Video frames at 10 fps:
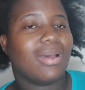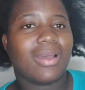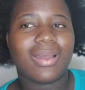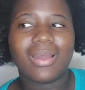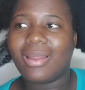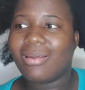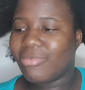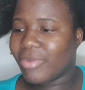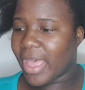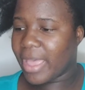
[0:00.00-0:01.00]

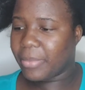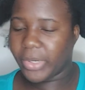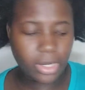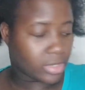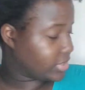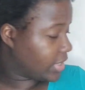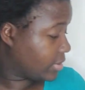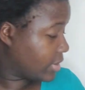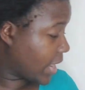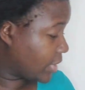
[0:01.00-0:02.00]
and I put it all
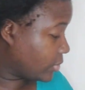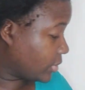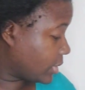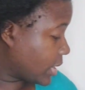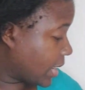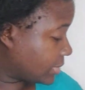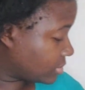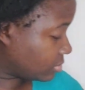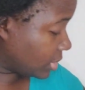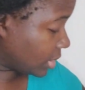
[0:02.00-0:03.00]
together. I know you're gonna
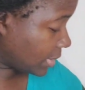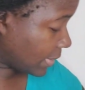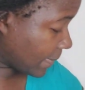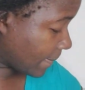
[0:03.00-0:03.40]
ask me